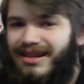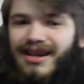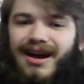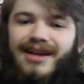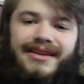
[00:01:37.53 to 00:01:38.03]

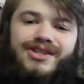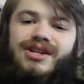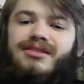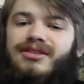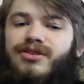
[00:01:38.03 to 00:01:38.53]

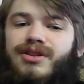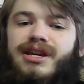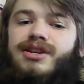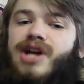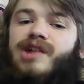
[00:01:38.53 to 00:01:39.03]
additions to
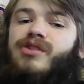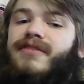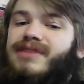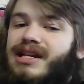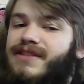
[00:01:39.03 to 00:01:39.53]
the genre
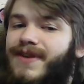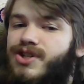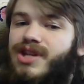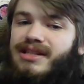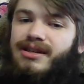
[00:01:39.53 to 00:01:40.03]
of science
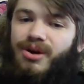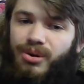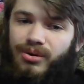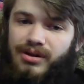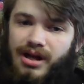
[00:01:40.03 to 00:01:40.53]
fiction as a
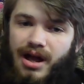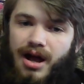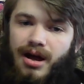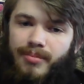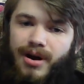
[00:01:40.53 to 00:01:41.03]
whole,
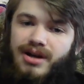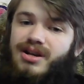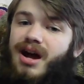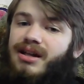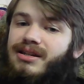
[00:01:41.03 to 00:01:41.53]
pun
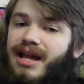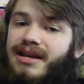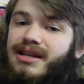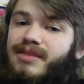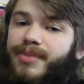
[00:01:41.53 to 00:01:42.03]
not
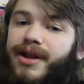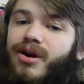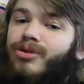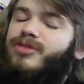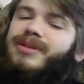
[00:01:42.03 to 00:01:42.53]
intended, but
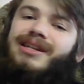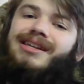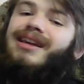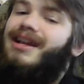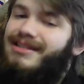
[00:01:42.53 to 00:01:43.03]

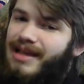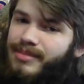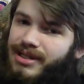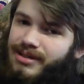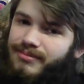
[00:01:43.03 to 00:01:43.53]
ultimately
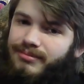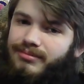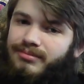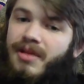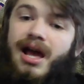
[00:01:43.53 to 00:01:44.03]
accepted.
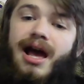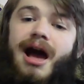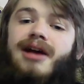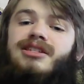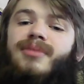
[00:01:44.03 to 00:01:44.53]

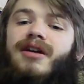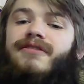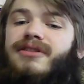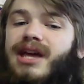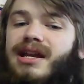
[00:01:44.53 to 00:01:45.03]
Asimov,
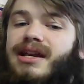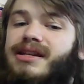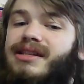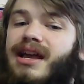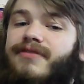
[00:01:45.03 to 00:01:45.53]
then,
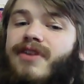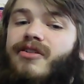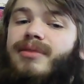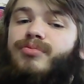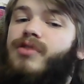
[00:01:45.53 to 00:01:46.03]
is a
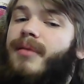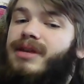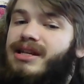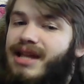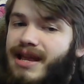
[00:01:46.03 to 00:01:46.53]
very
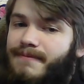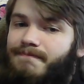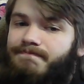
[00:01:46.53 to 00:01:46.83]
prominent name.